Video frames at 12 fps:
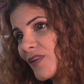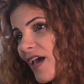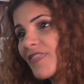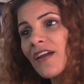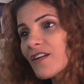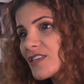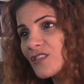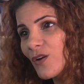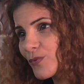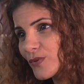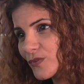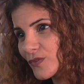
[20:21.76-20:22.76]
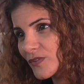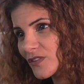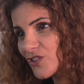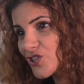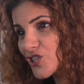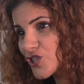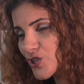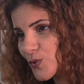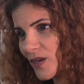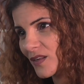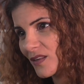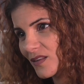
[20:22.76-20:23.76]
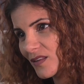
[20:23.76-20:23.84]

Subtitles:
And there is no rules. Just do it.